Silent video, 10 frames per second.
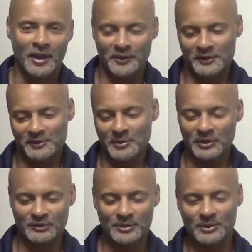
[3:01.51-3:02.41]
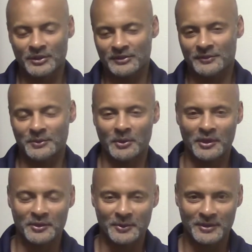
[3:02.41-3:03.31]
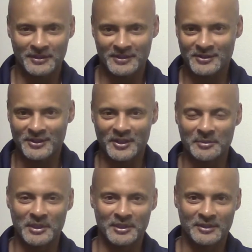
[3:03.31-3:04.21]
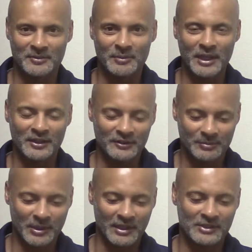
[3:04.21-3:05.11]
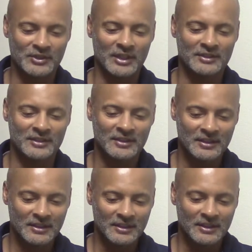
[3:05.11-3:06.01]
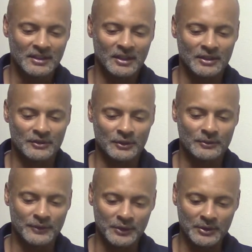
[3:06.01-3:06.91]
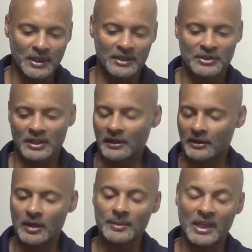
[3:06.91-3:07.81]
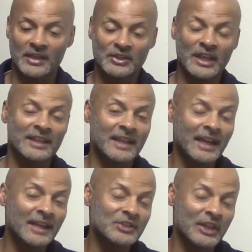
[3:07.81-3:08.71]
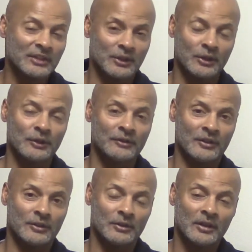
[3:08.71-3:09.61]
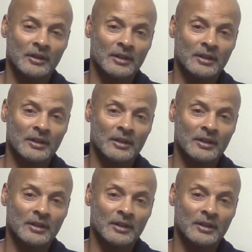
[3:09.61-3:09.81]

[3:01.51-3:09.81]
I'll leave it a mystery because if you want to know what it is, you can come in and meet us. But I injected a certain fluid, I injected a numbing agent, and then I injected ozone.